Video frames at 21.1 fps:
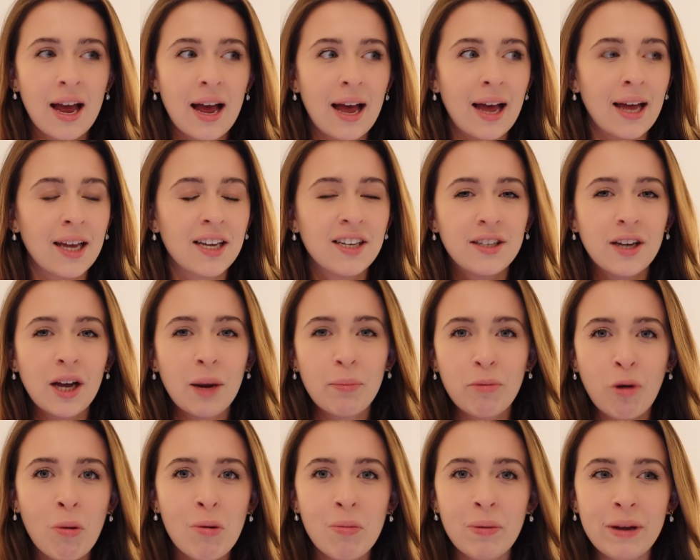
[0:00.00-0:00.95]
and I'm
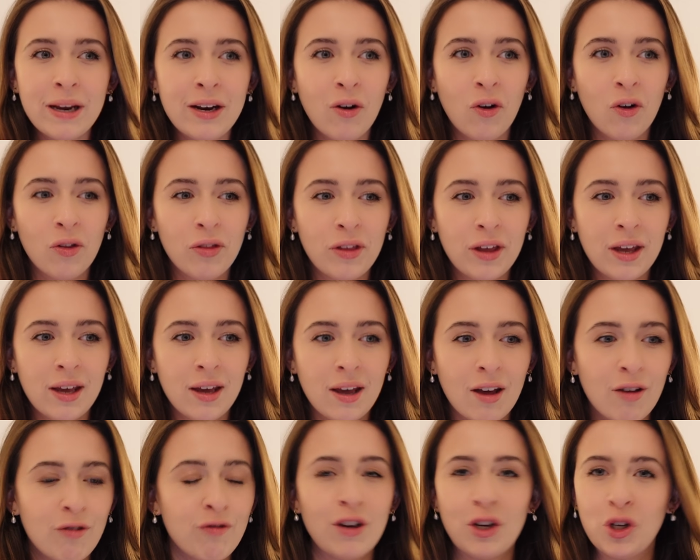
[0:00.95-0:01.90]
probably not the
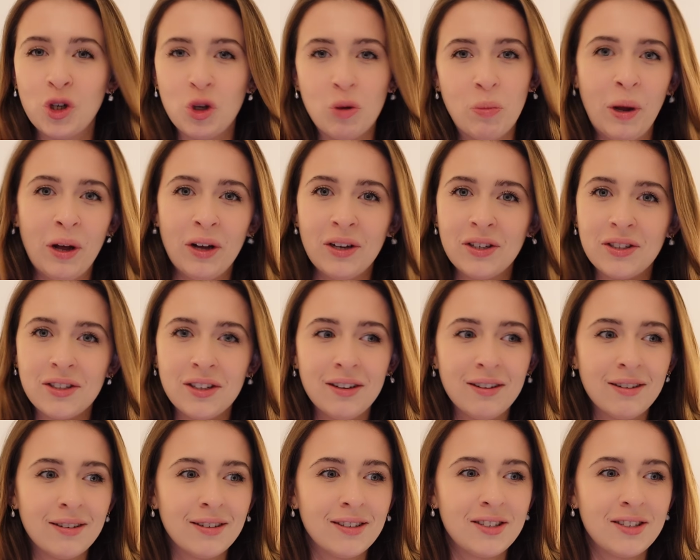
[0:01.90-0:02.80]
official person